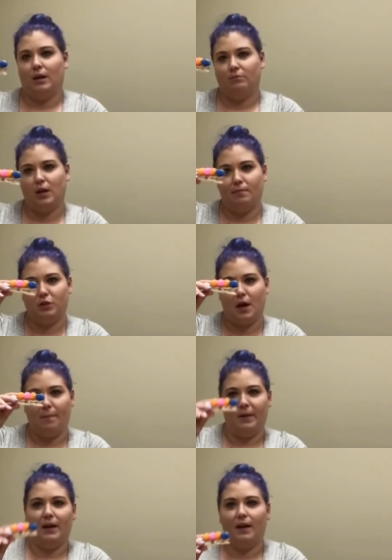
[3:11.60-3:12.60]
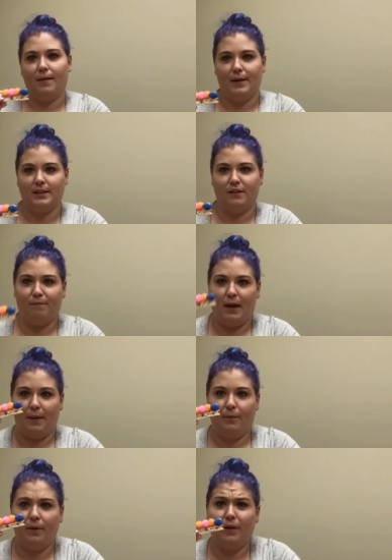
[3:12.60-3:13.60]
chomp, chomp, chomp it on a piece of
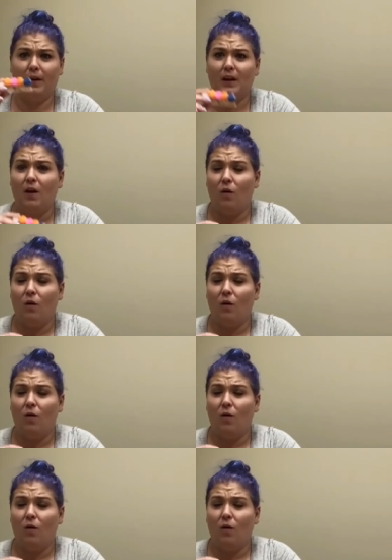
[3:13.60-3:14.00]
paper.